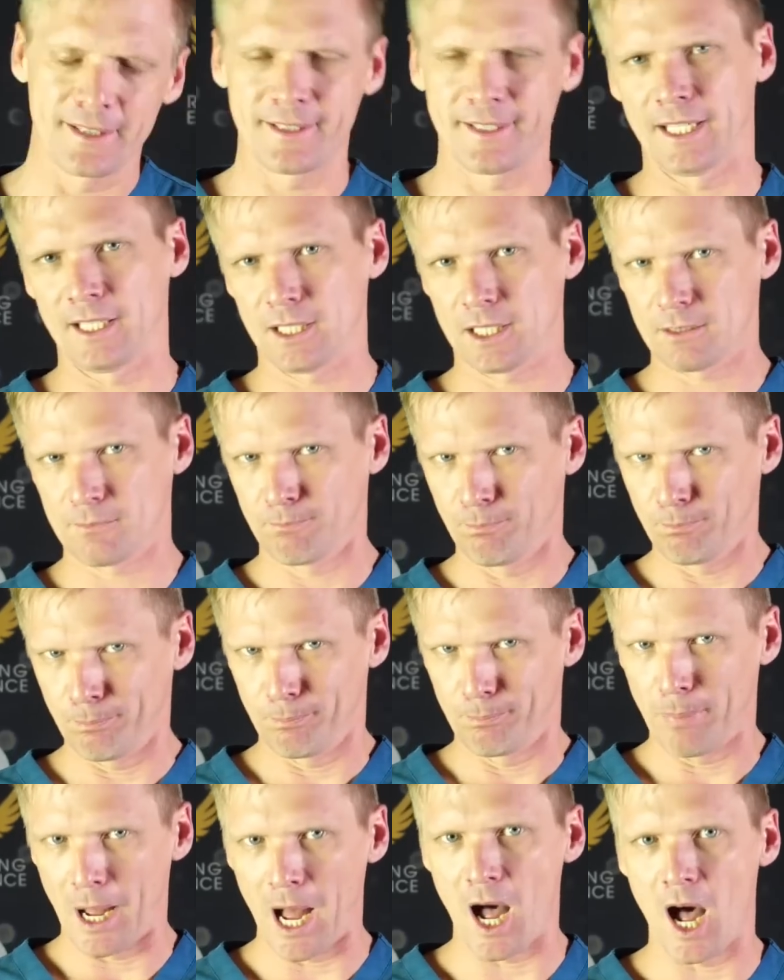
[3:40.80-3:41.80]
6
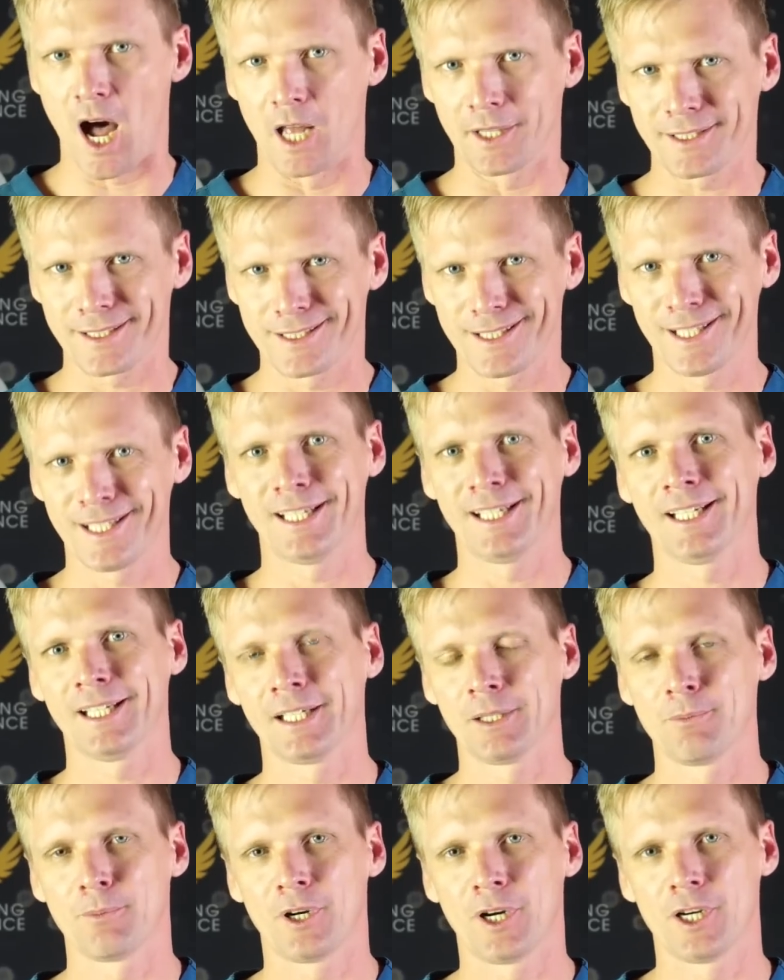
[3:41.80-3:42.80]
parts to getting an
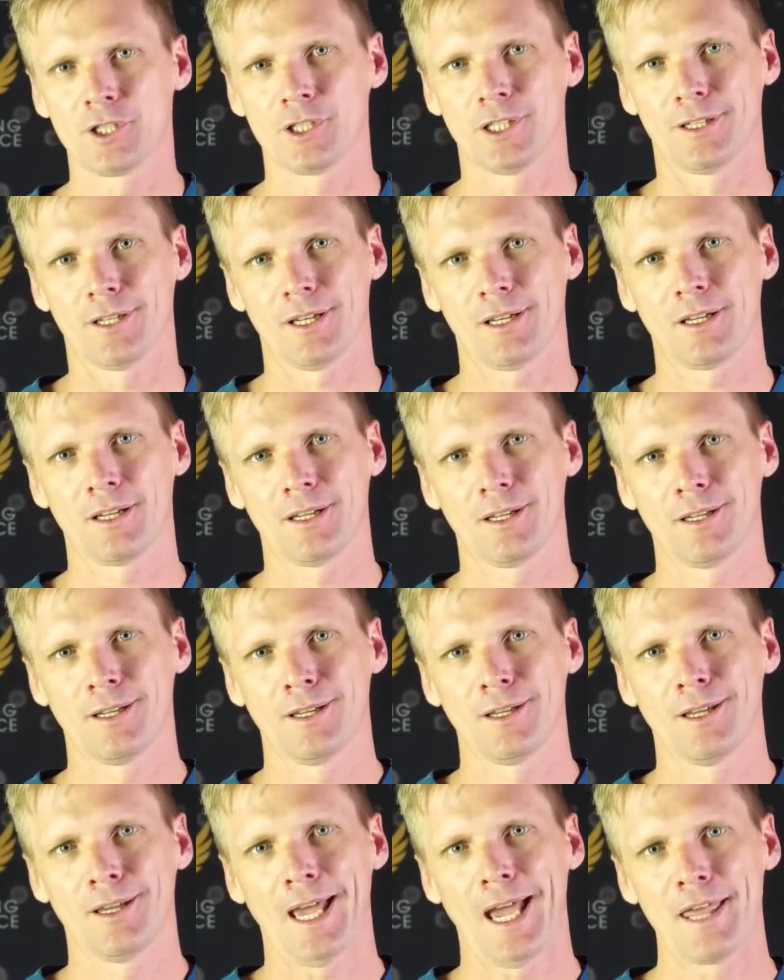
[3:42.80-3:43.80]
impression.
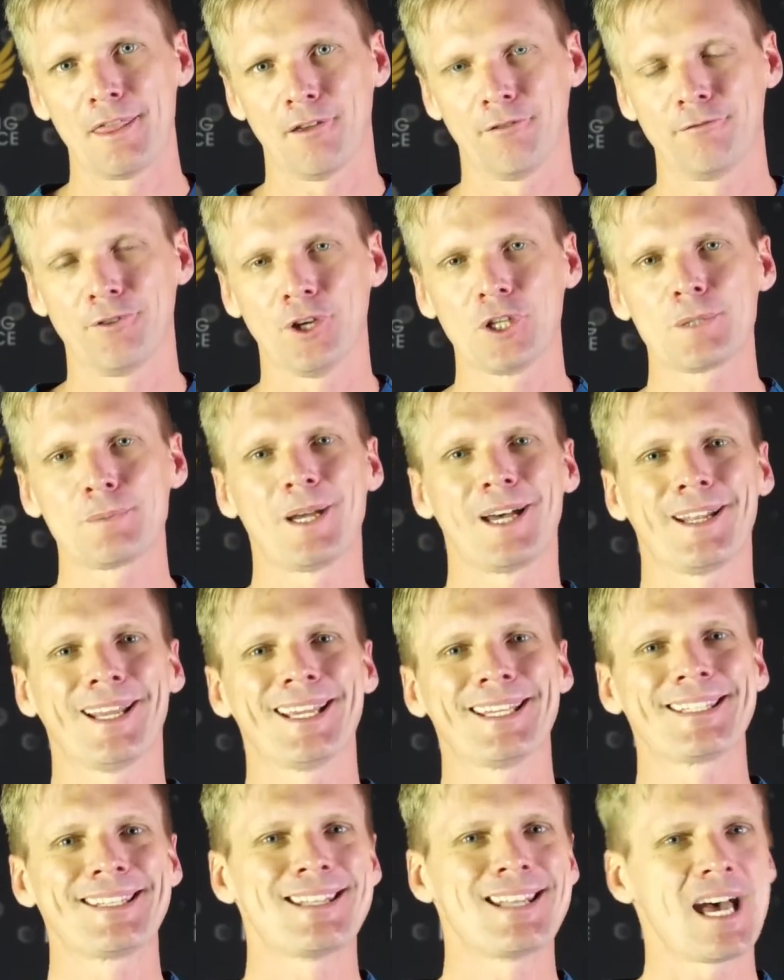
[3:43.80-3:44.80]
And the first part
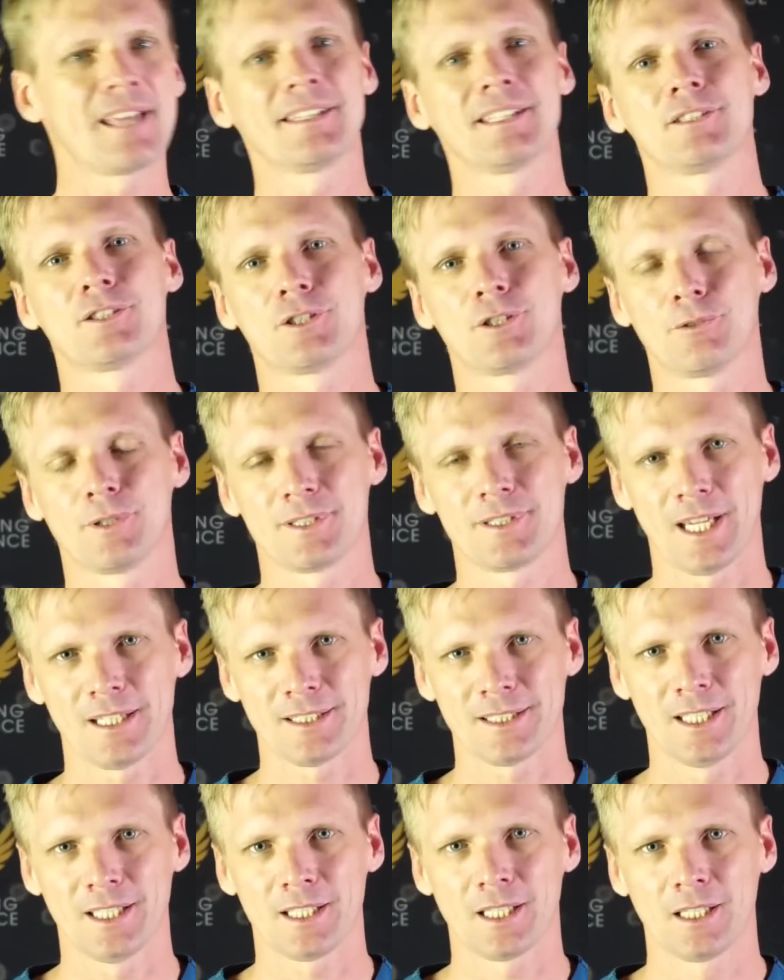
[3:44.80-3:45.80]
has nothing to do with
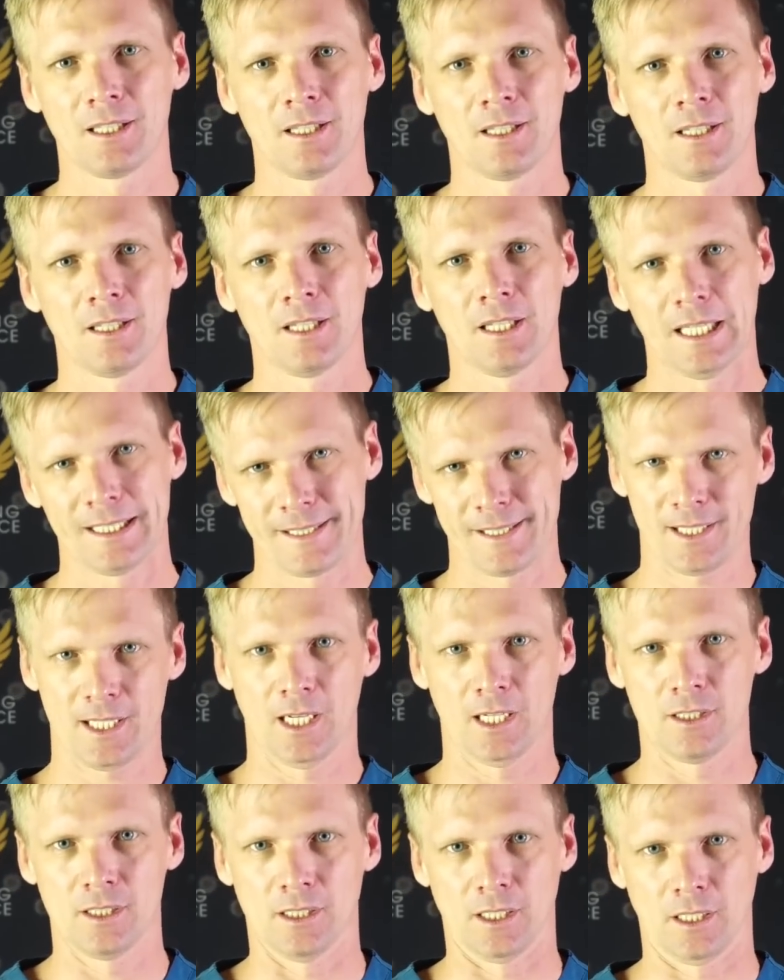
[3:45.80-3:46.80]
technique, it's
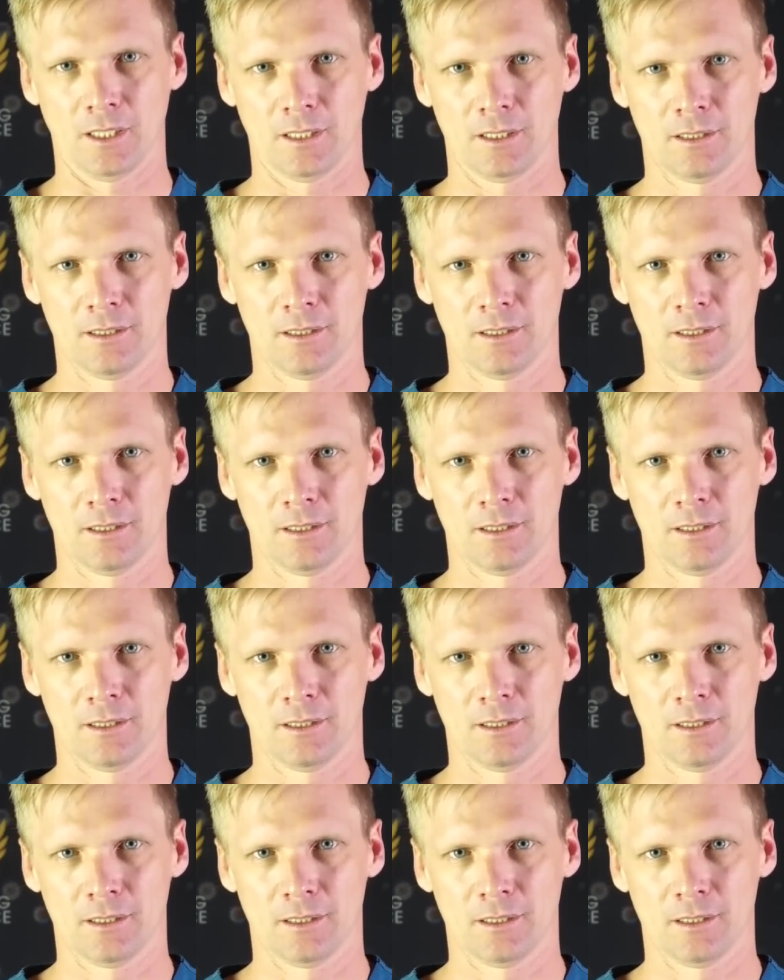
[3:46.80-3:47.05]
scheduling.